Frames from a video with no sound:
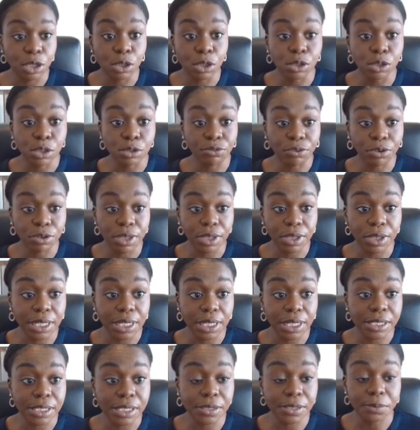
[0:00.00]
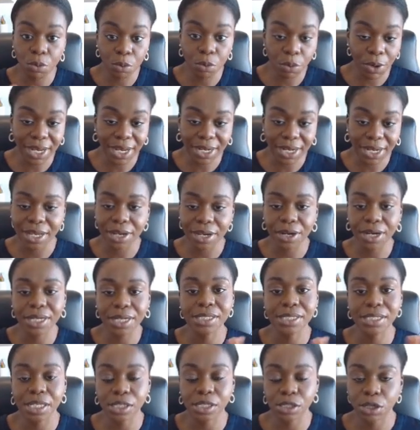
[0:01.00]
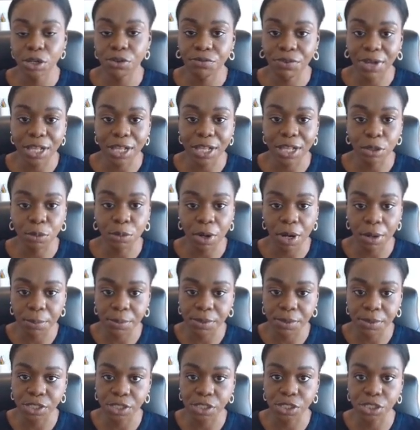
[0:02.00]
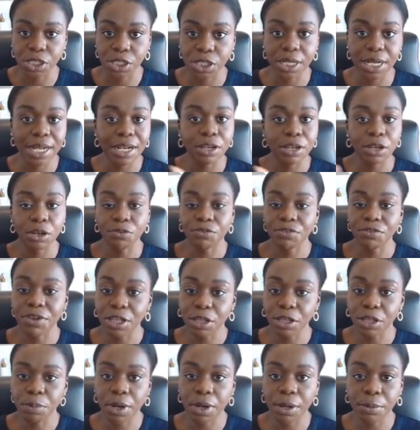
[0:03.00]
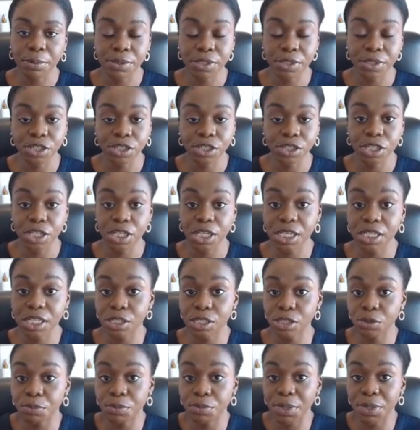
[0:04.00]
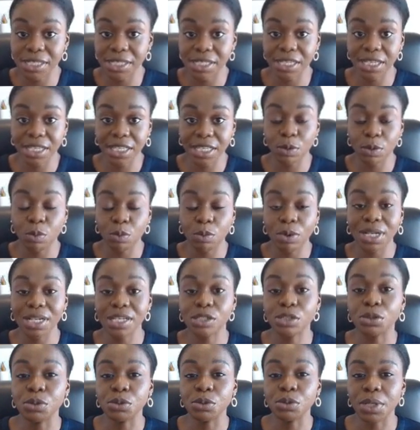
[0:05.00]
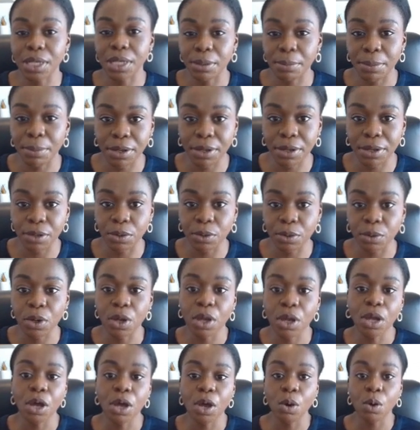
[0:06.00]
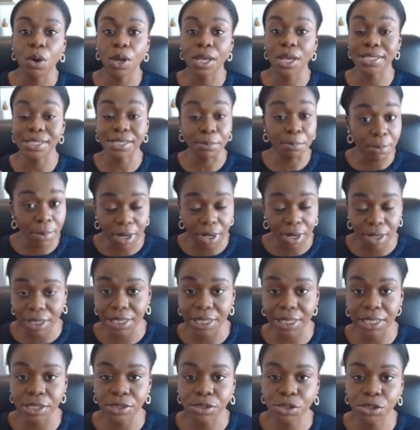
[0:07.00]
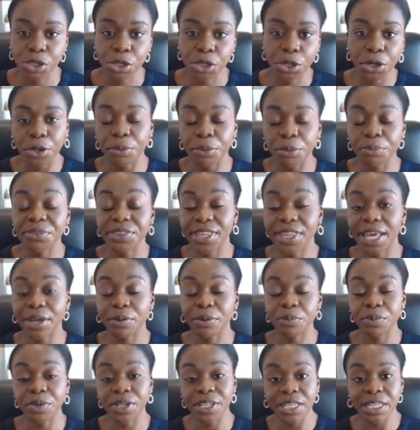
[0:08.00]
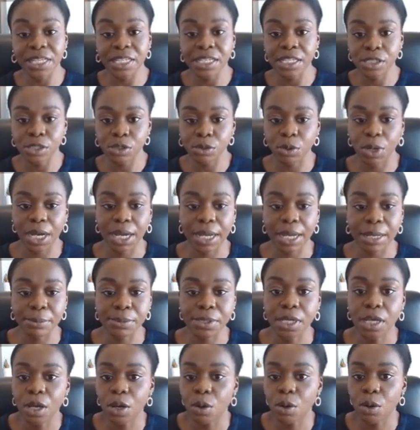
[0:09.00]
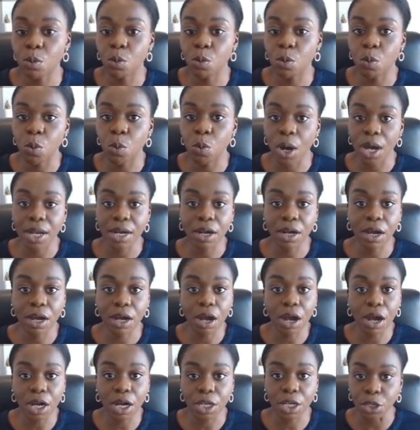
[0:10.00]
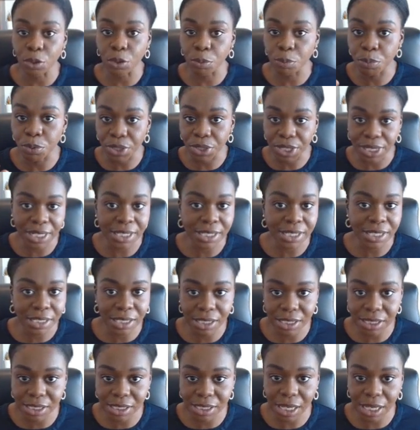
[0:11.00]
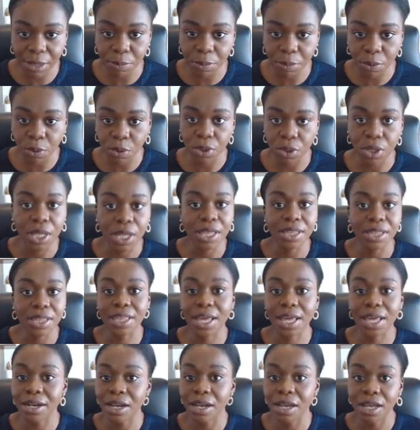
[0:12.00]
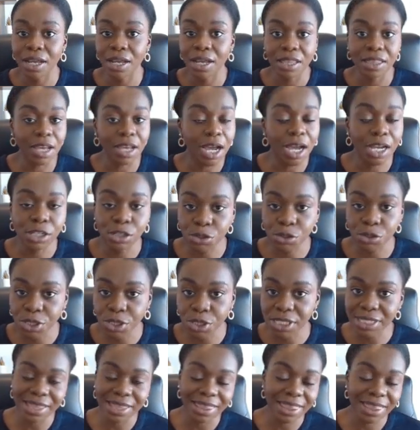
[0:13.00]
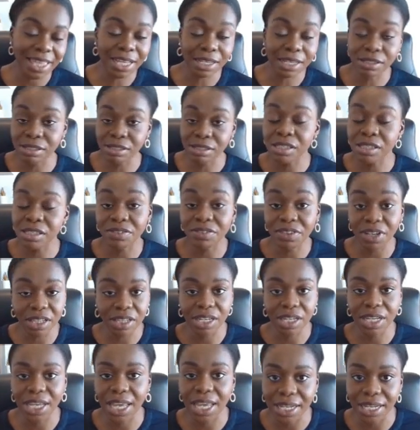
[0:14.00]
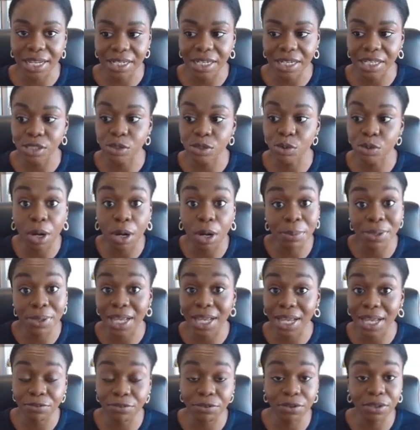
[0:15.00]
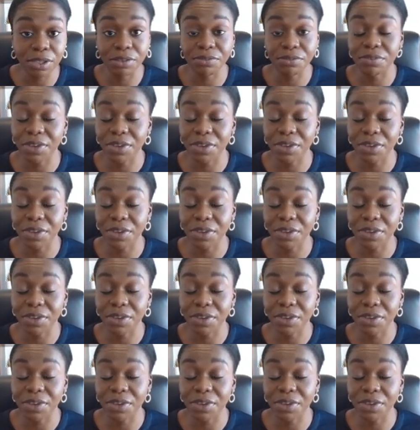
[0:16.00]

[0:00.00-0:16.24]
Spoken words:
use for this. Right here, it says your value proposition, and your value proposition is basically what is unique about you. It's a marketing term that really describes what are you bringing to the table that the hundreds and thousands of other candidates who are applying for the